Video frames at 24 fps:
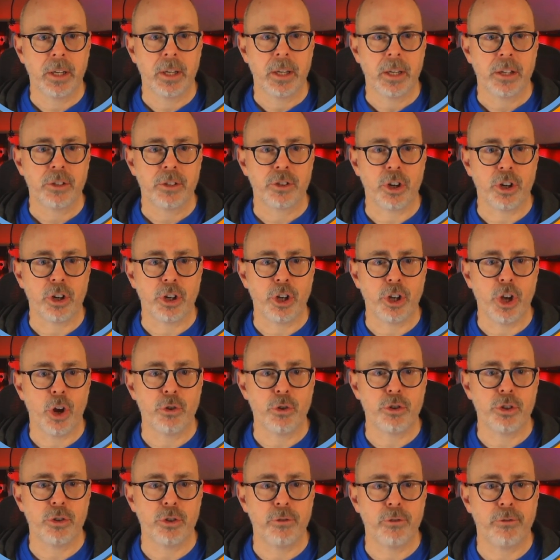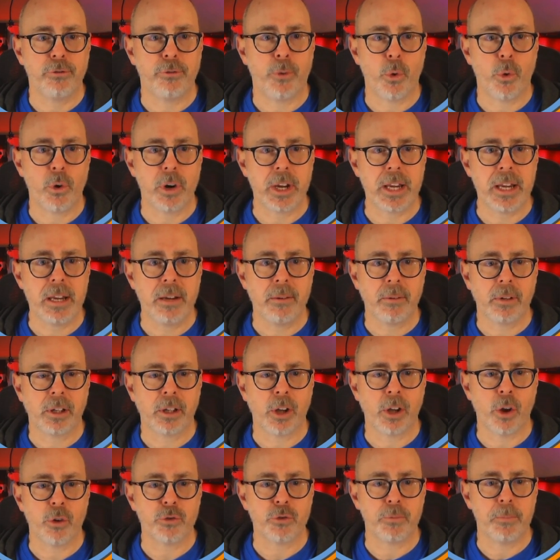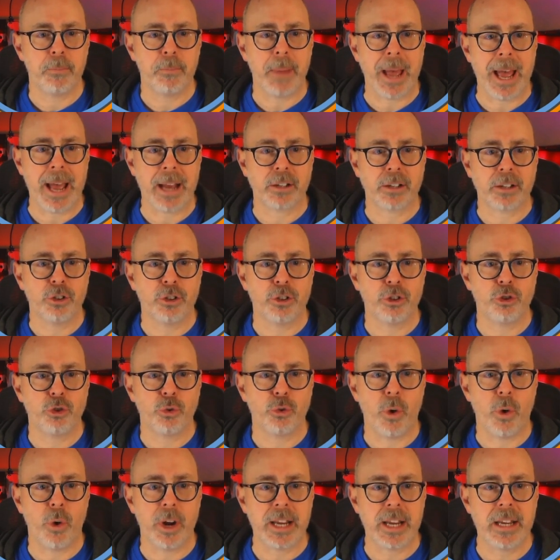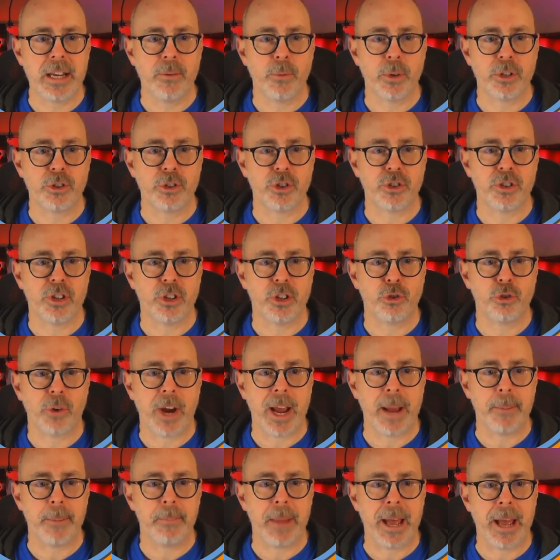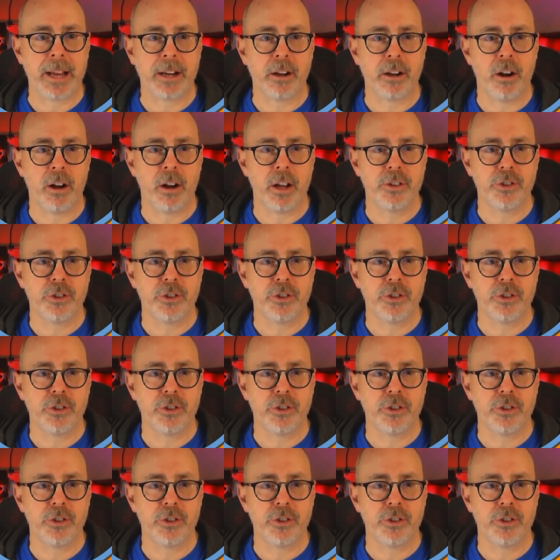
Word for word: It's going to go to 40, goes back to 20, which is the trap back on.